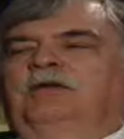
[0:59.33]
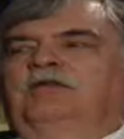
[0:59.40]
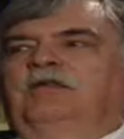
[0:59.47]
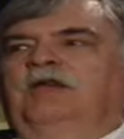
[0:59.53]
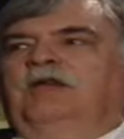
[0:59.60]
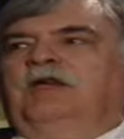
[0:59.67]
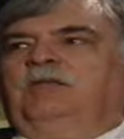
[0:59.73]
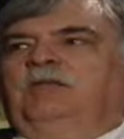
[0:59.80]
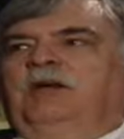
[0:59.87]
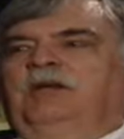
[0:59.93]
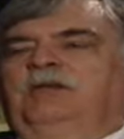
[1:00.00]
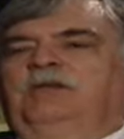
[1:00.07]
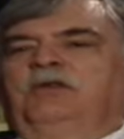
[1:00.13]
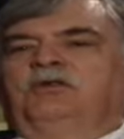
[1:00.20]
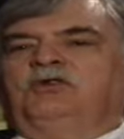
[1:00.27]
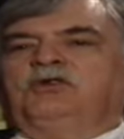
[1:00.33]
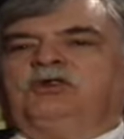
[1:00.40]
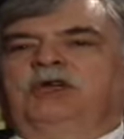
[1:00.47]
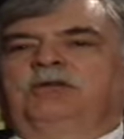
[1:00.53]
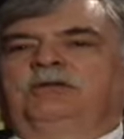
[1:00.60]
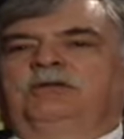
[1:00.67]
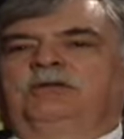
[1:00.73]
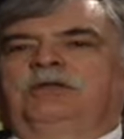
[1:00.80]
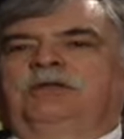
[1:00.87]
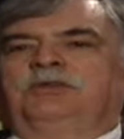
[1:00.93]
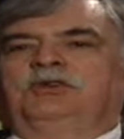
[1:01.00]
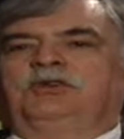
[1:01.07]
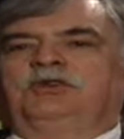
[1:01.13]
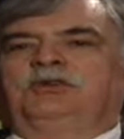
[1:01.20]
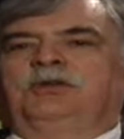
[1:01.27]
a saying about don't shut, don't
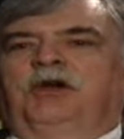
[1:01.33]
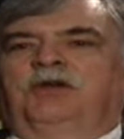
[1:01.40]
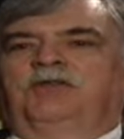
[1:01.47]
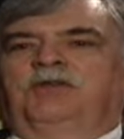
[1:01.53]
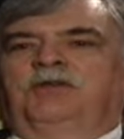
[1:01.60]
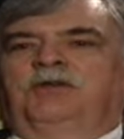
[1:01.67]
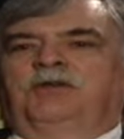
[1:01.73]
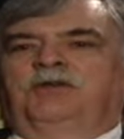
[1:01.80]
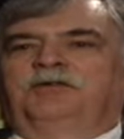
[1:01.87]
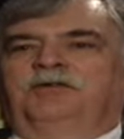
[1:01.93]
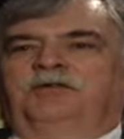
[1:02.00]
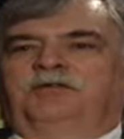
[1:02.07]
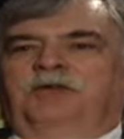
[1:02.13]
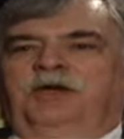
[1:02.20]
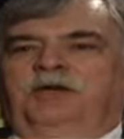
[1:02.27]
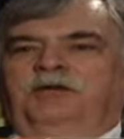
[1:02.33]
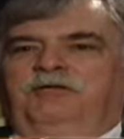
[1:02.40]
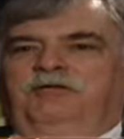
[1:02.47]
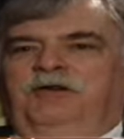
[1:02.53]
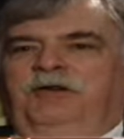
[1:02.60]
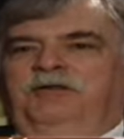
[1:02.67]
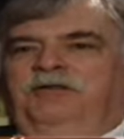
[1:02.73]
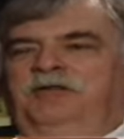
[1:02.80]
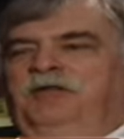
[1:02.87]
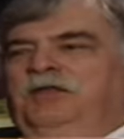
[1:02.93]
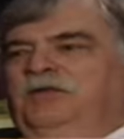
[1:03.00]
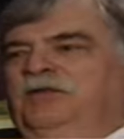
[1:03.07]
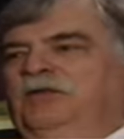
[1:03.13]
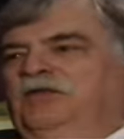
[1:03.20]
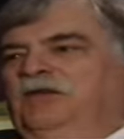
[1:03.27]
shoot off your nose to spite your face. In
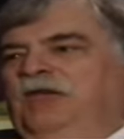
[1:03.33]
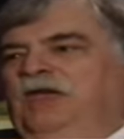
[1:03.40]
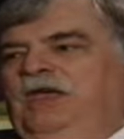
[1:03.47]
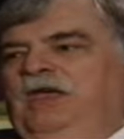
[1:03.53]
other words,